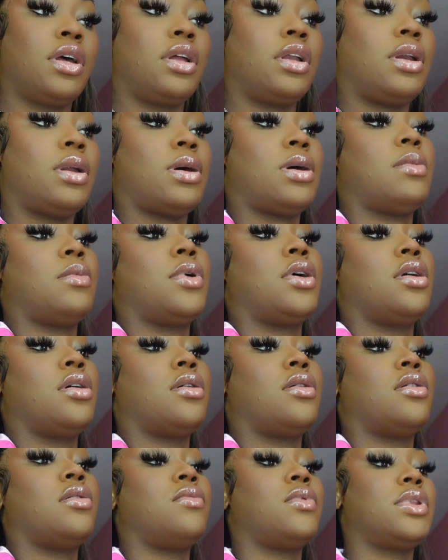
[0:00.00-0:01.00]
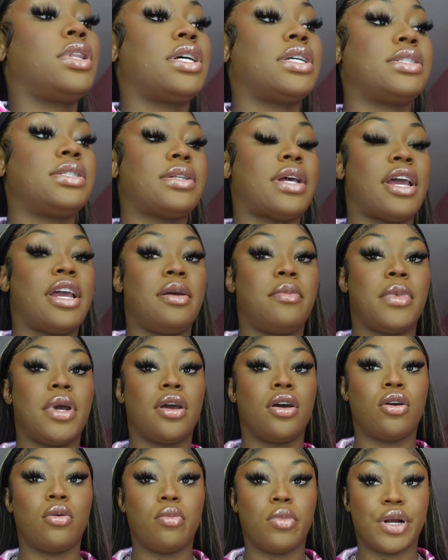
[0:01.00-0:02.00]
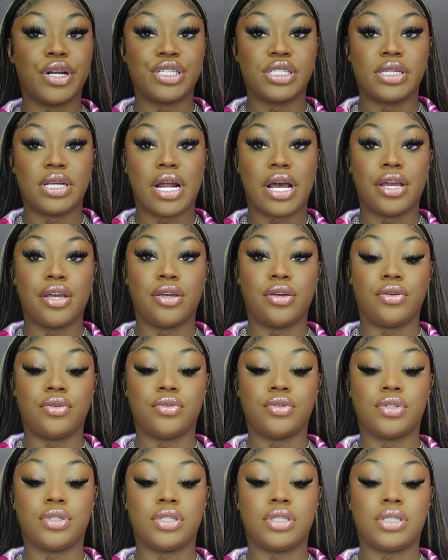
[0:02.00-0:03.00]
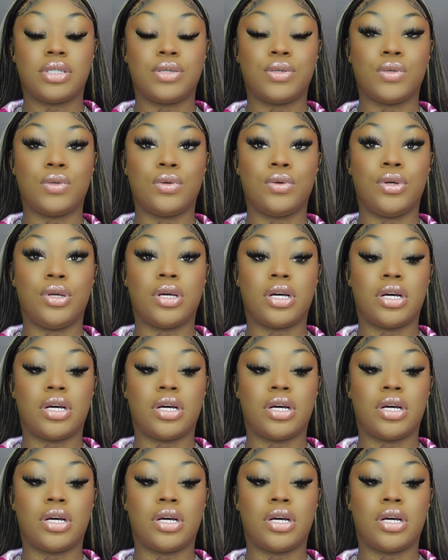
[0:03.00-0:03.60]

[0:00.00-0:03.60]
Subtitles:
Now I'm gonna go in with the same angle brush that I used to